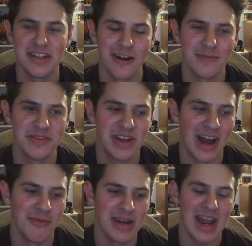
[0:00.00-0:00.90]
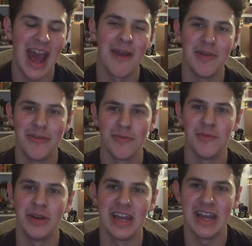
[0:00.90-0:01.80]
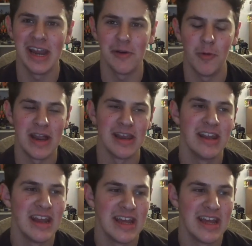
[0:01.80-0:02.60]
in terms of comedy, had me from the beginning when